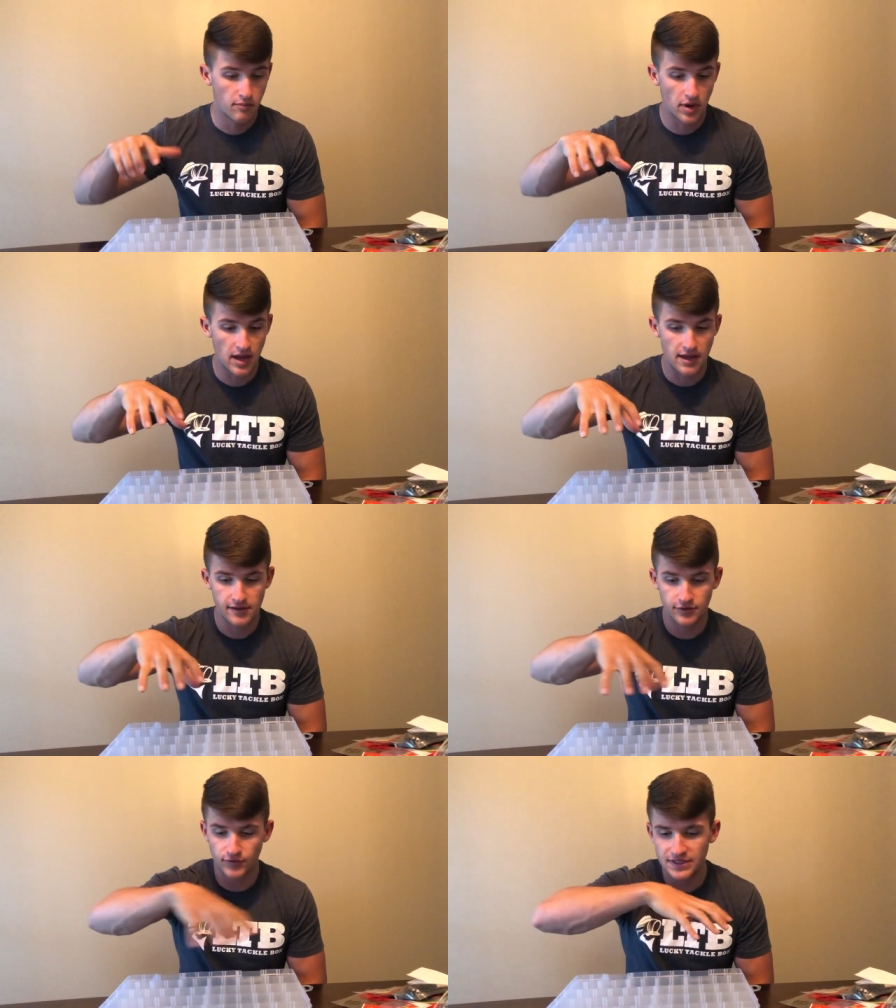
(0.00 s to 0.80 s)

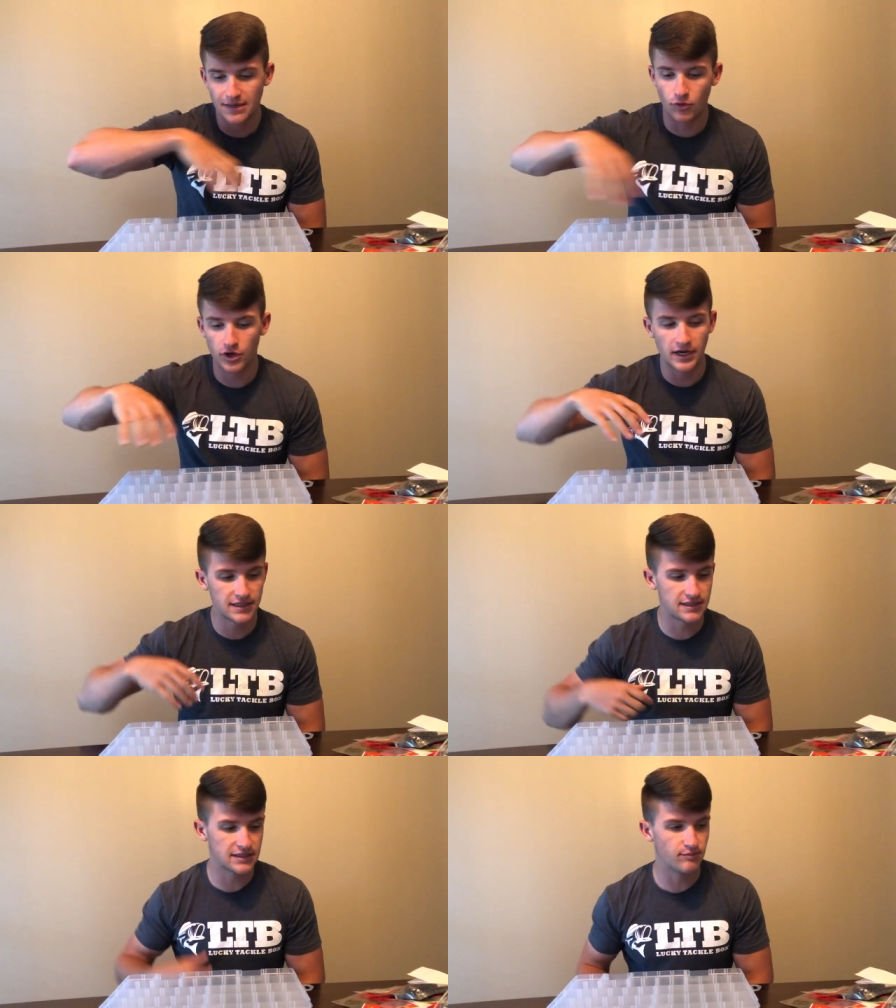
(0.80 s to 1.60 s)
But the reason I'm
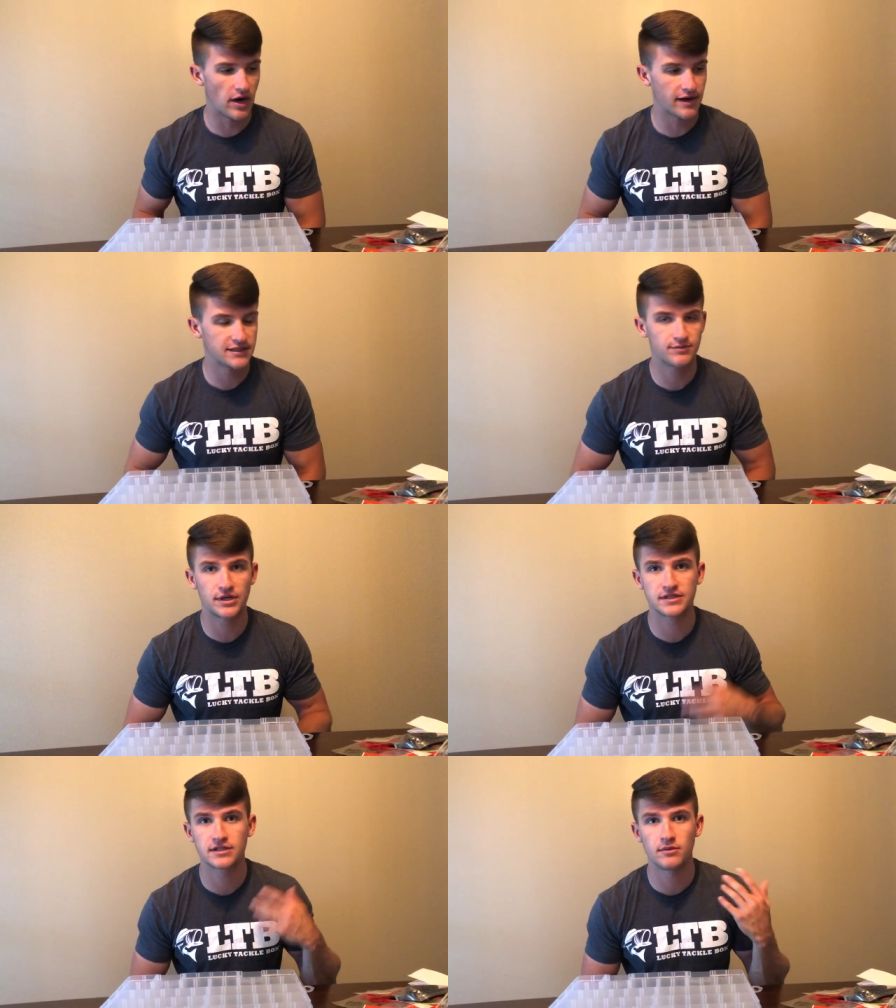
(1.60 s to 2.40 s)
organizing this box is
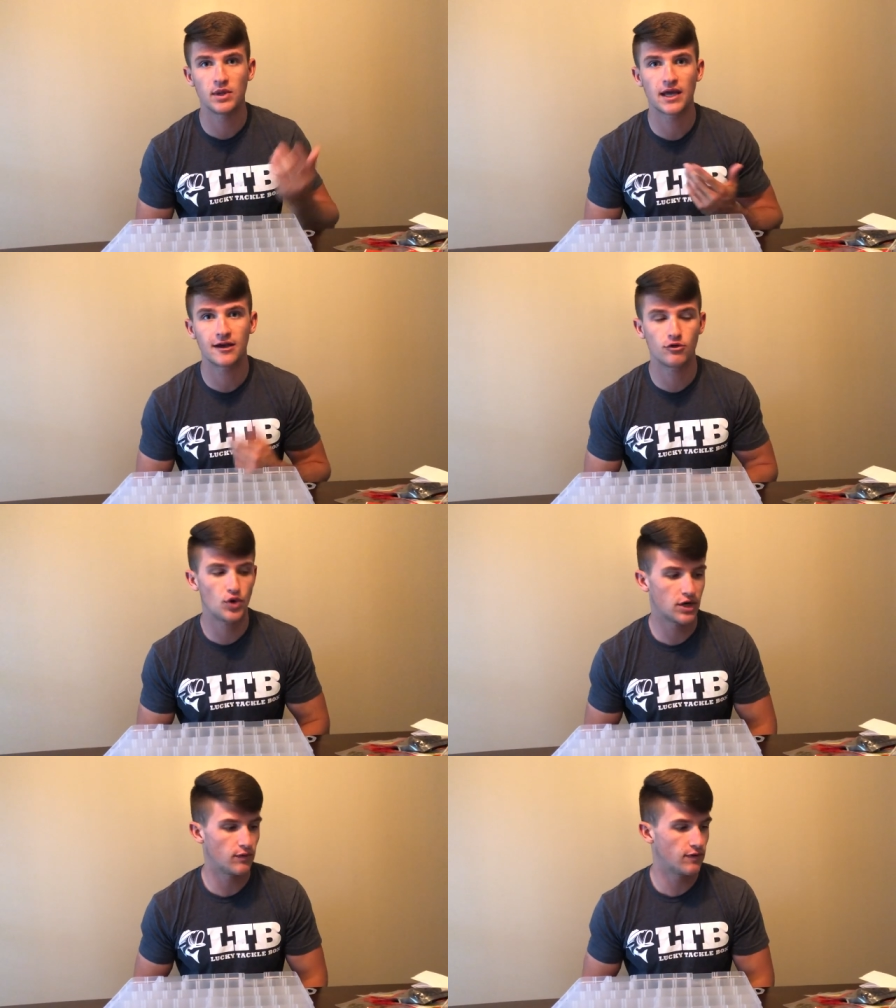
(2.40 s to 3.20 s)
because it's gonna be like a
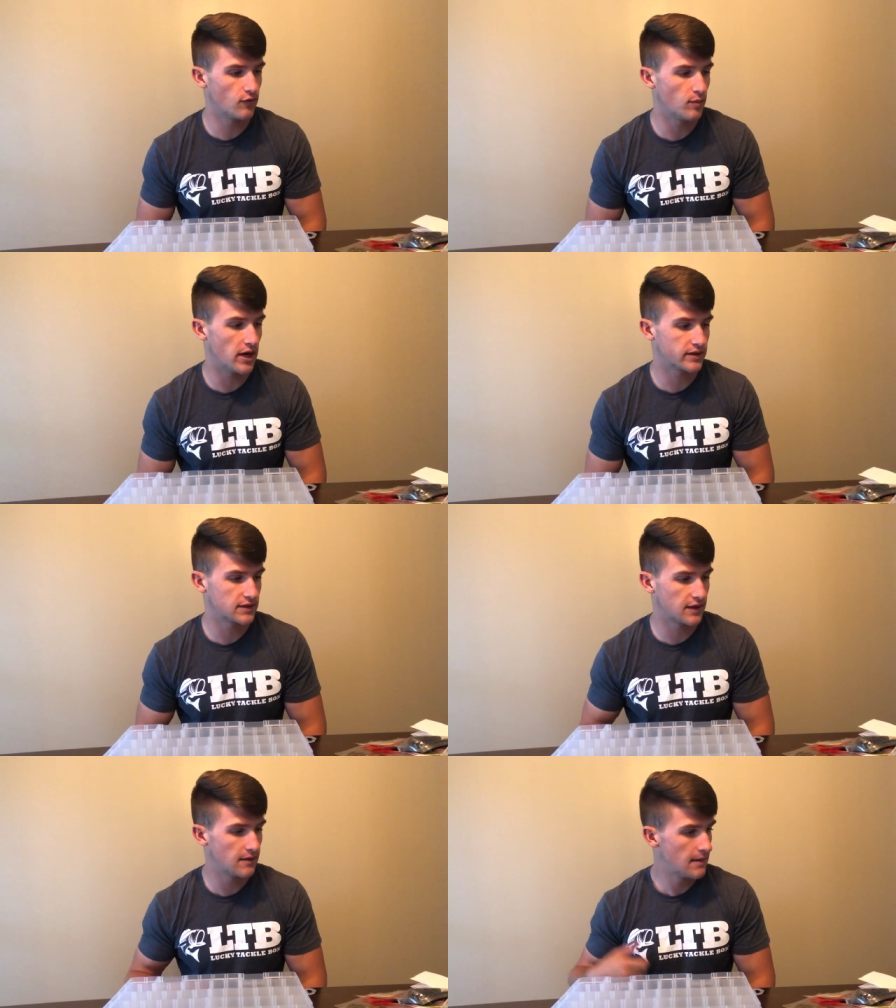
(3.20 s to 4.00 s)
quick river
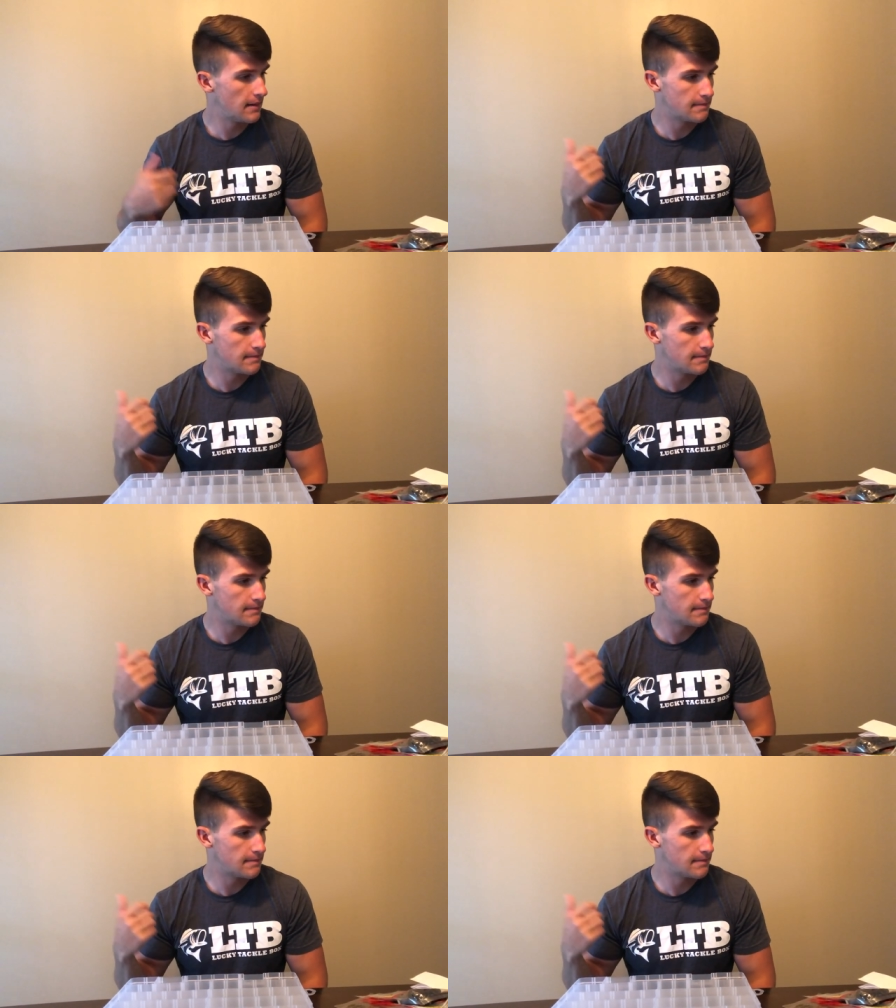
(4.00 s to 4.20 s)
box. Like